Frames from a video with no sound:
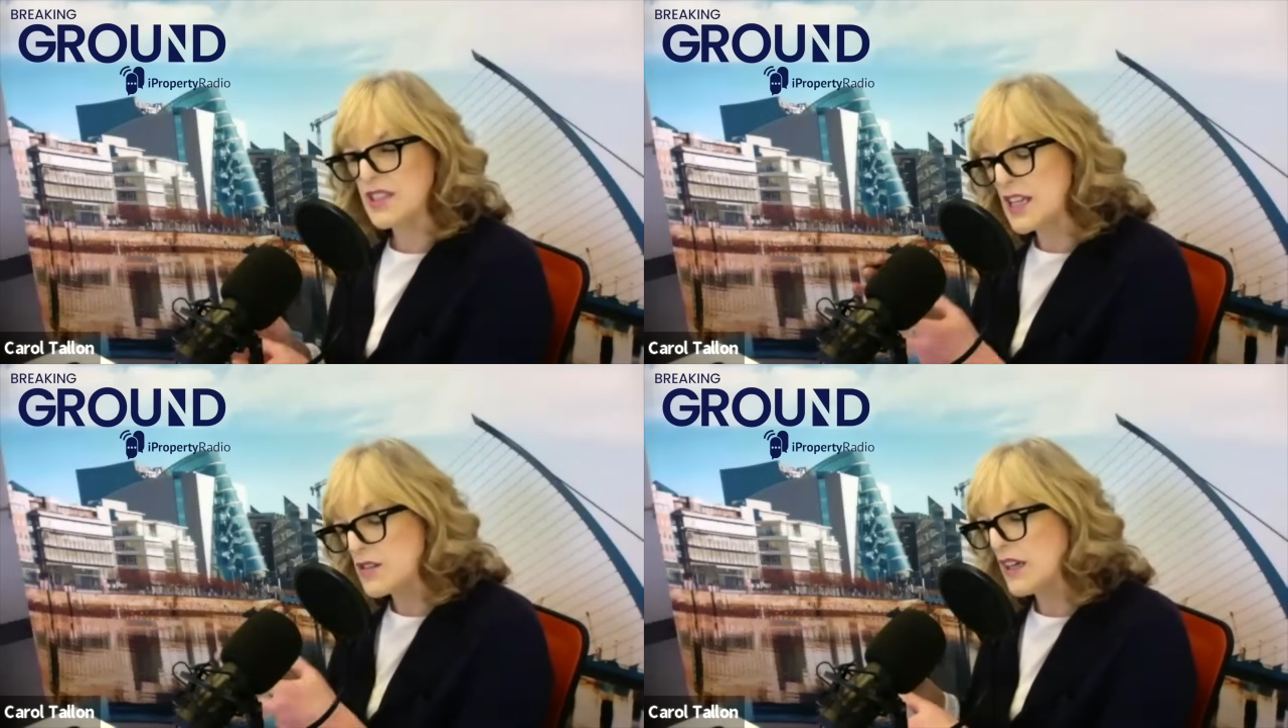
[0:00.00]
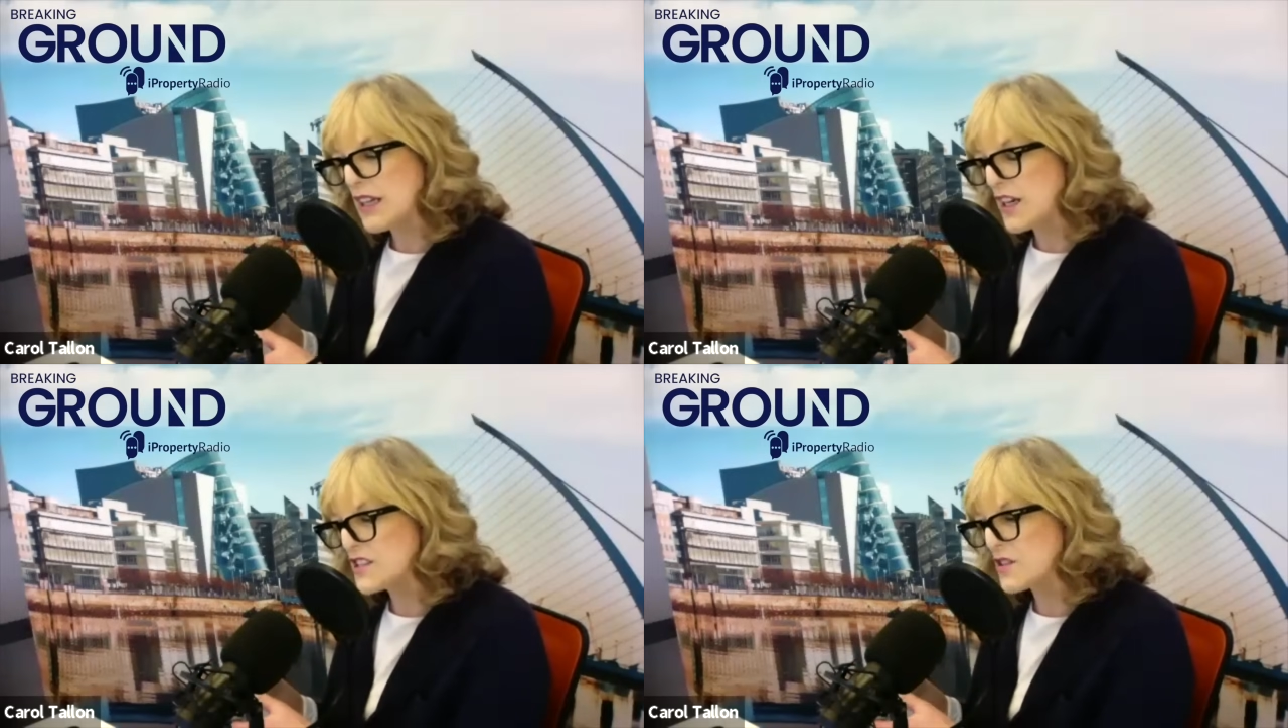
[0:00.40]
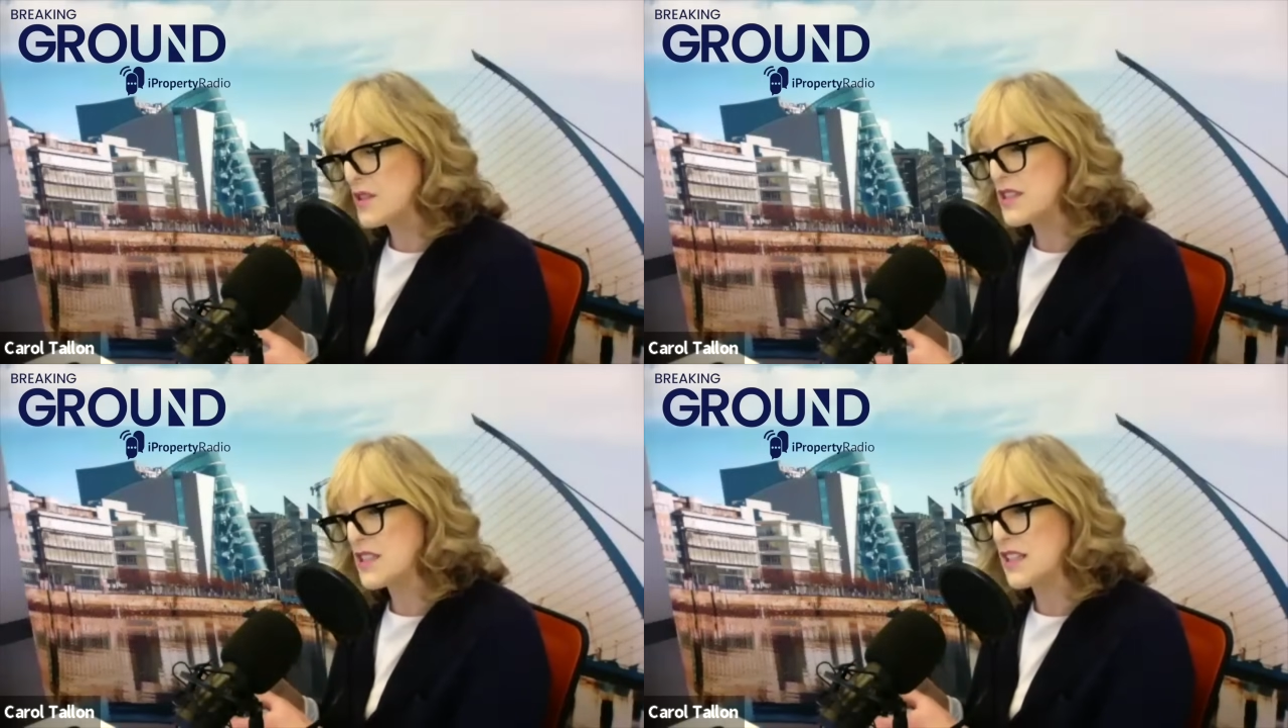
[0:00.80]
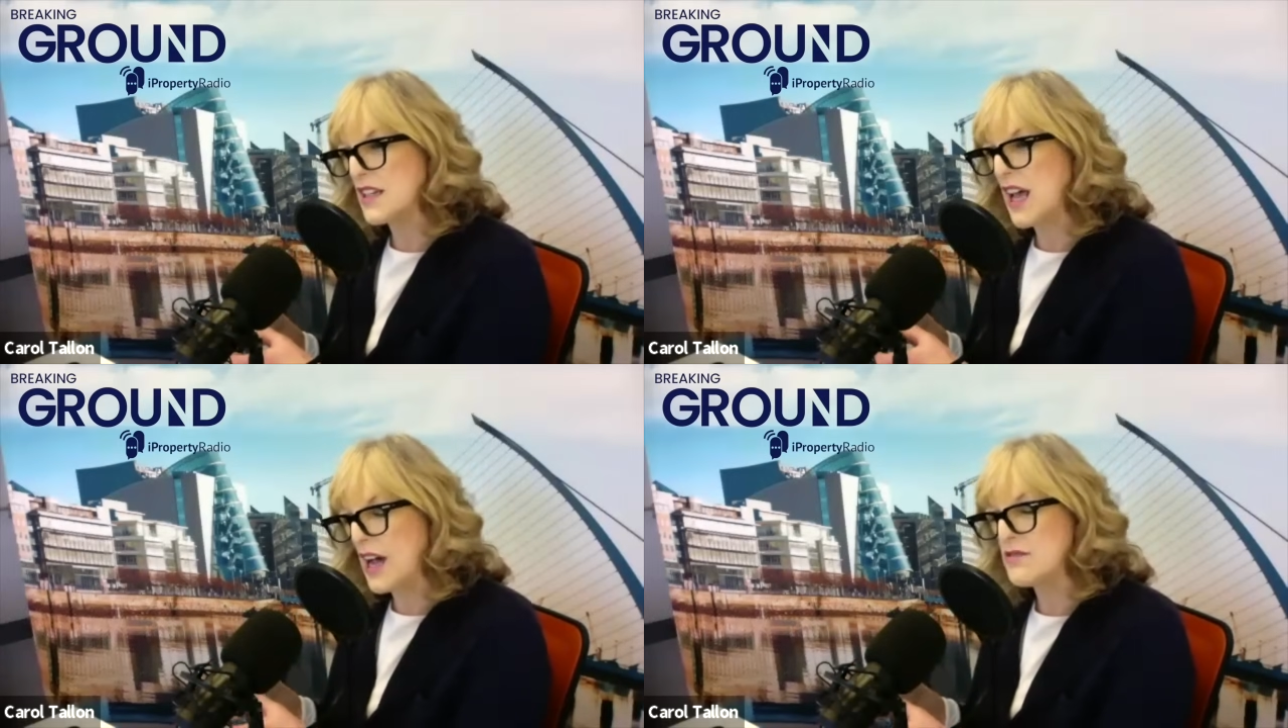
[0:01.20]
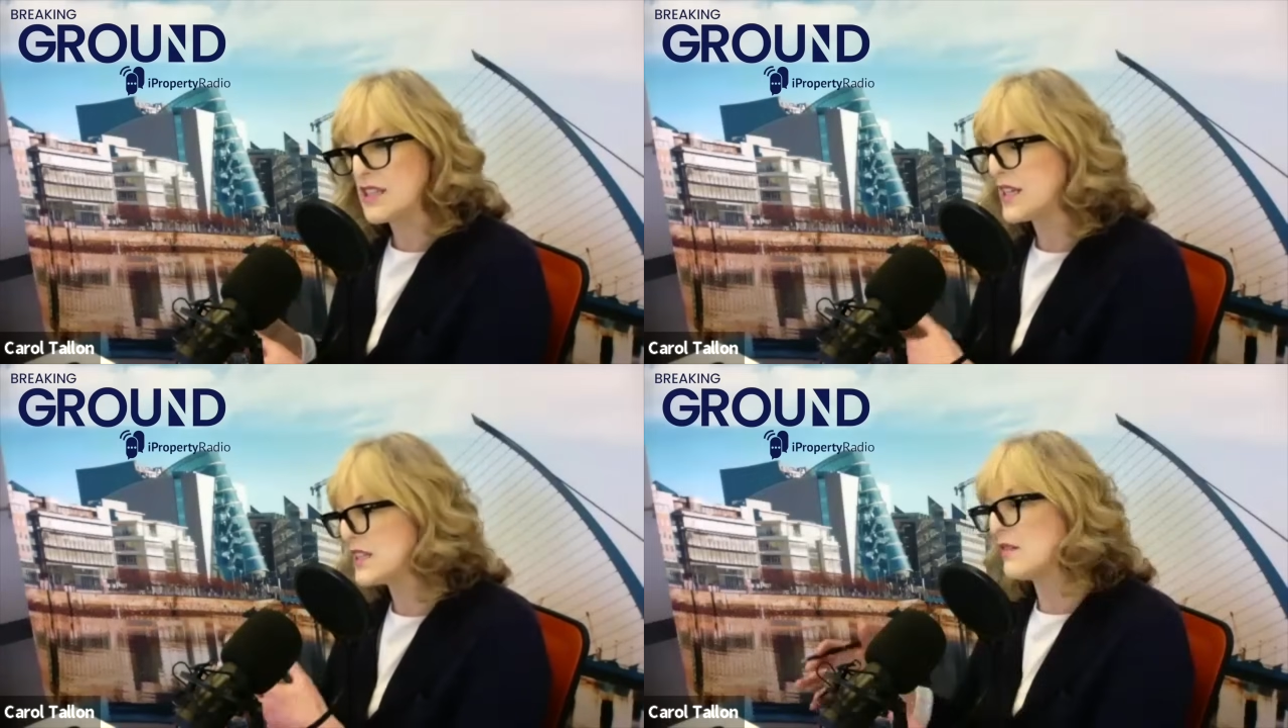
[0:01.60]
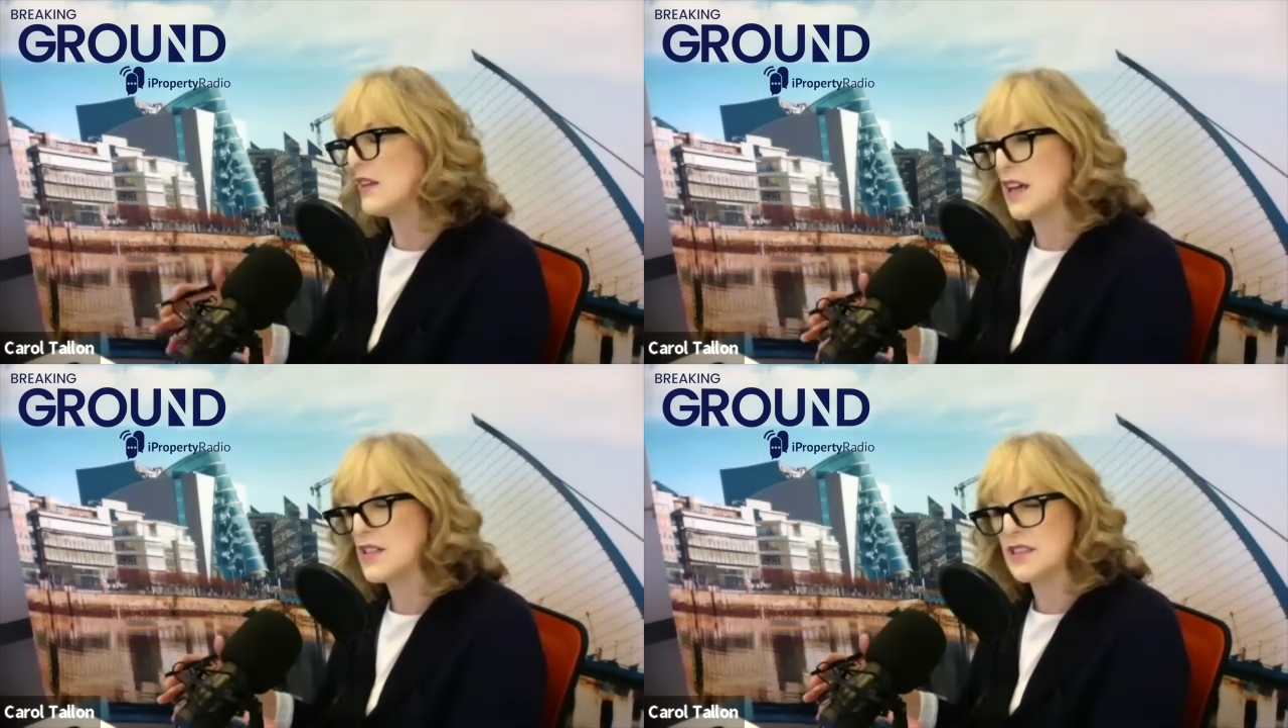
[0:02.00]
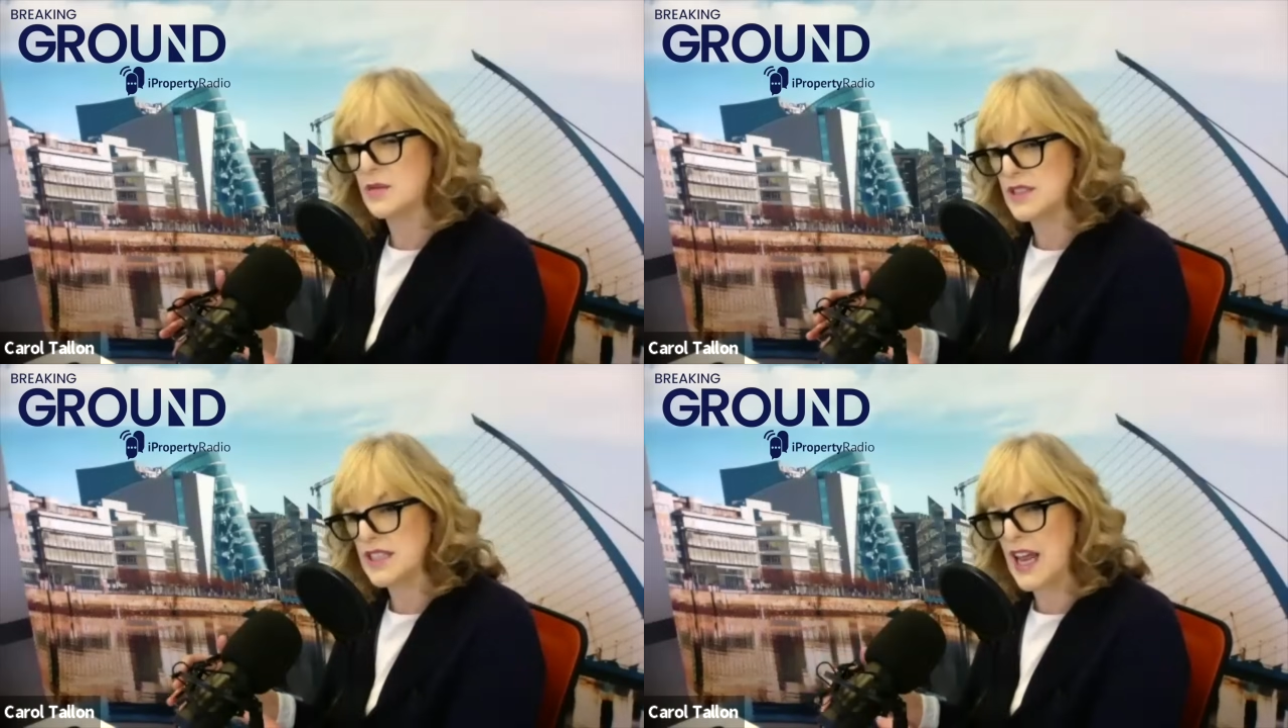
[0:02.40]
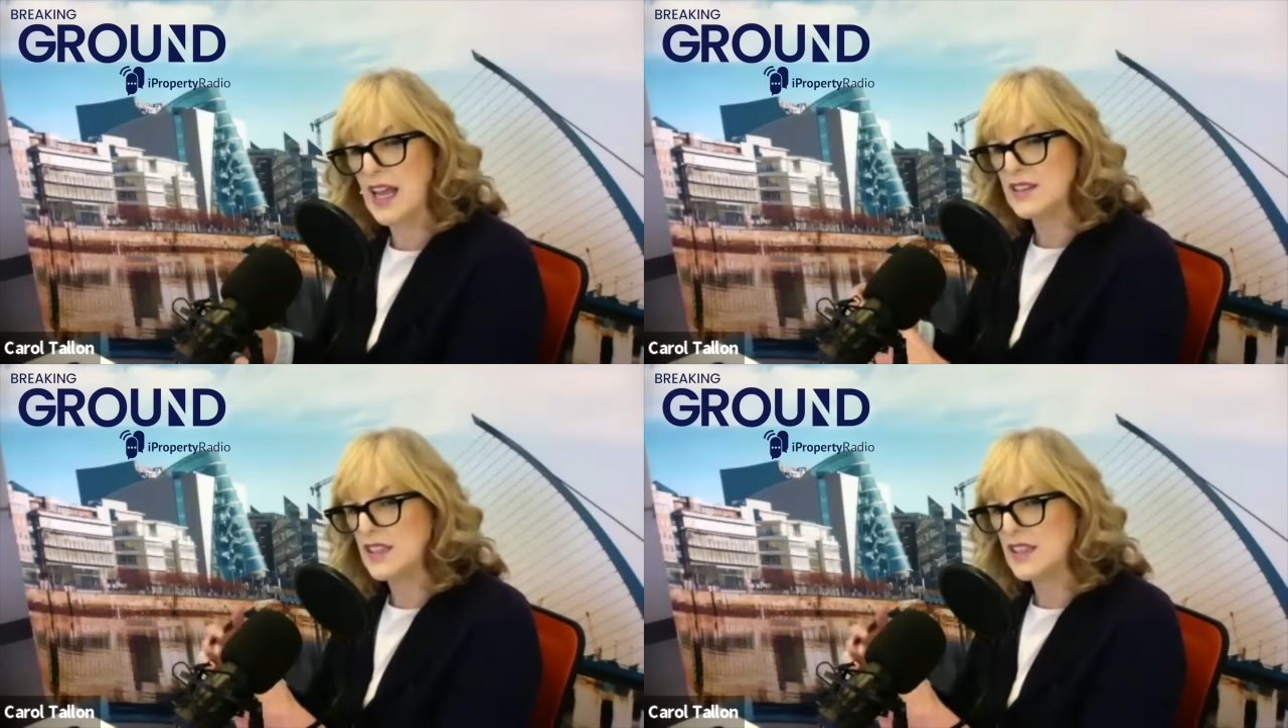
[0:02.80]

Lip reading: It has a real consequence in housing, it has a real consequence in health,